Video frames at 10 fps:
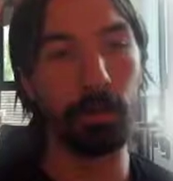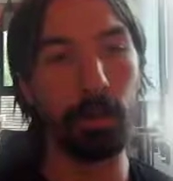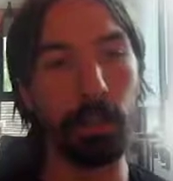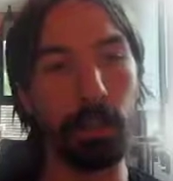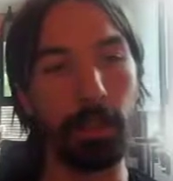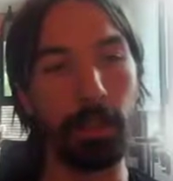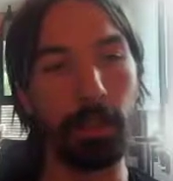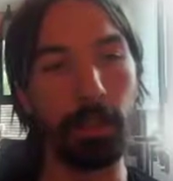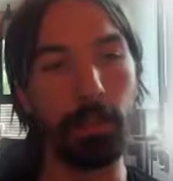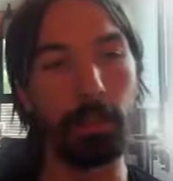I
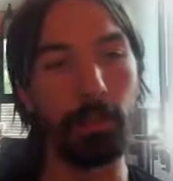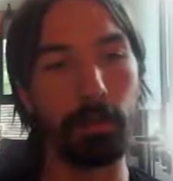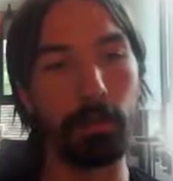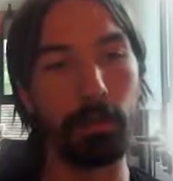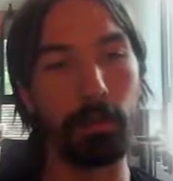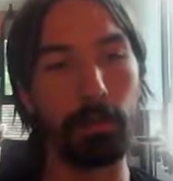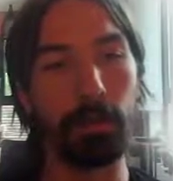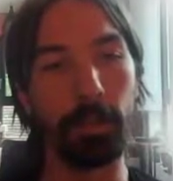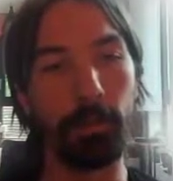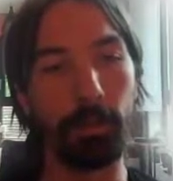can
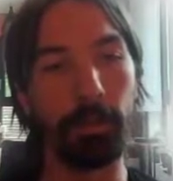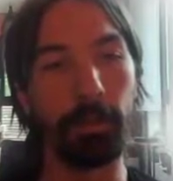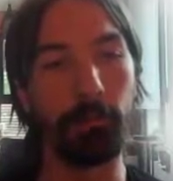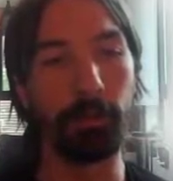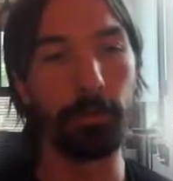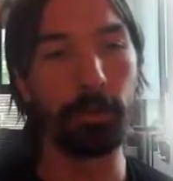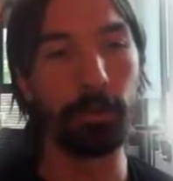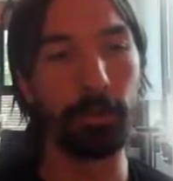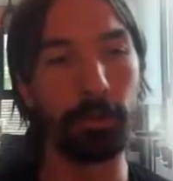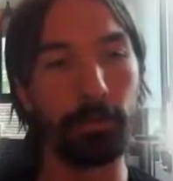display the
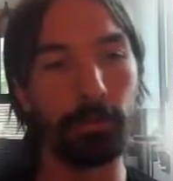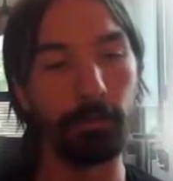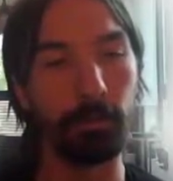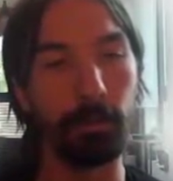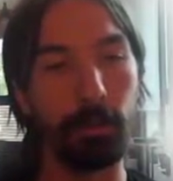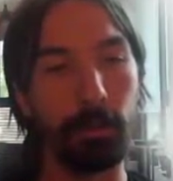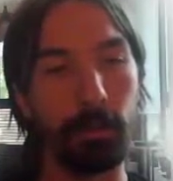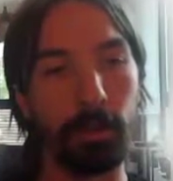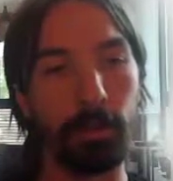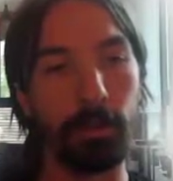results.
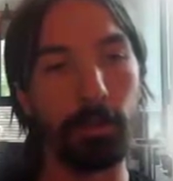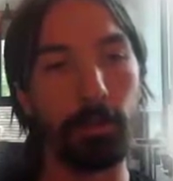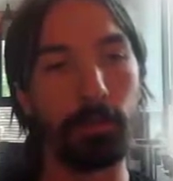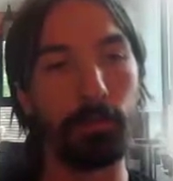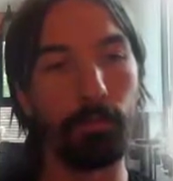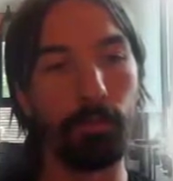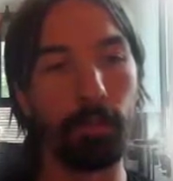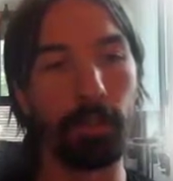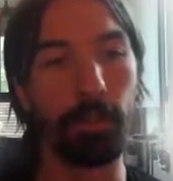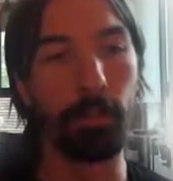Let's do a
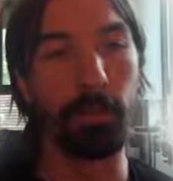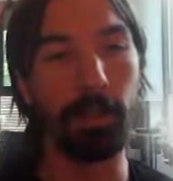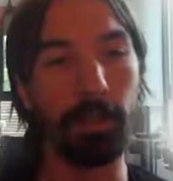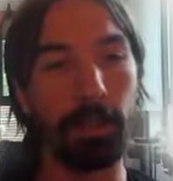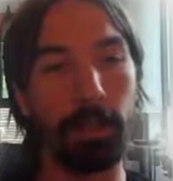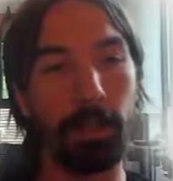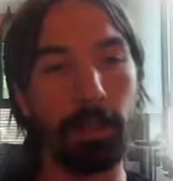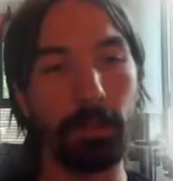side by side